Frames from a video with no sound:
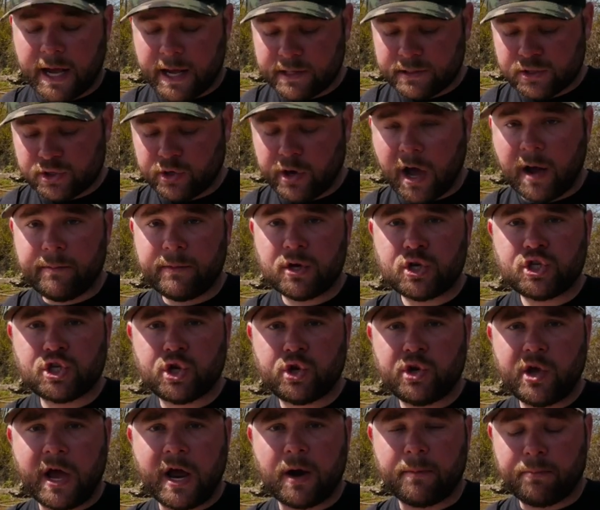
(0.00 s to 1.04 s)
guys, so now I'm gonna
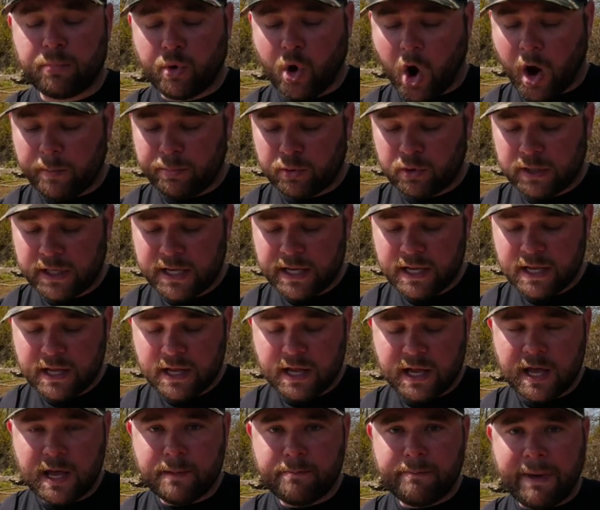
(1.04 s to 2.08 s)
show you how to properly
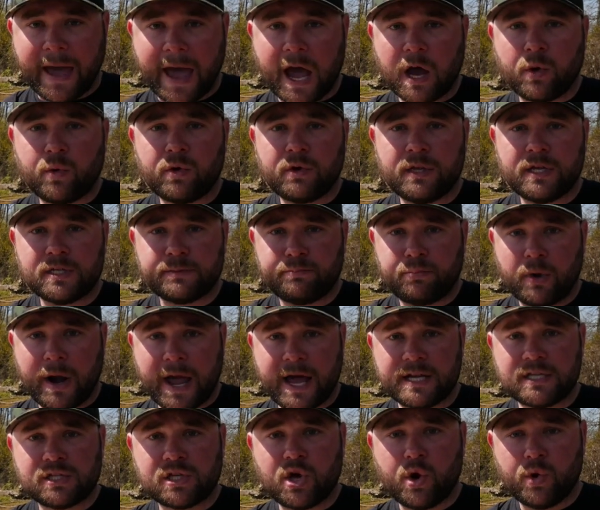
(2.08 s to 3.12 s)
pack one of these
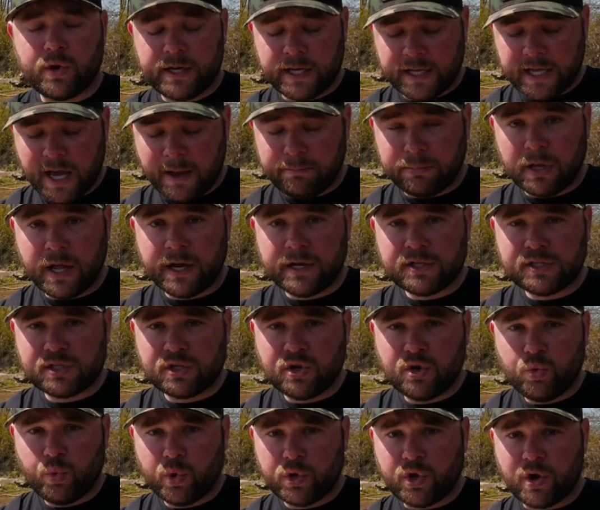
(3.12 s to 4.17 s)
Brad's Kokanee cut
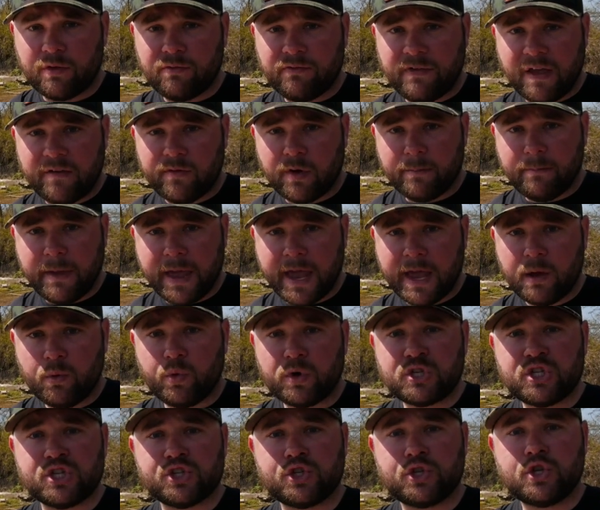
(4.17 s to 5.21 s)
plugs with our favorite bait,
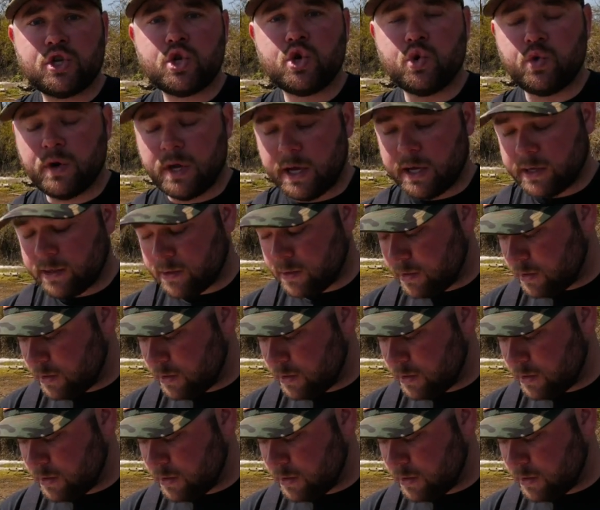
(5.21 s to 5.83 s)
which is tuna.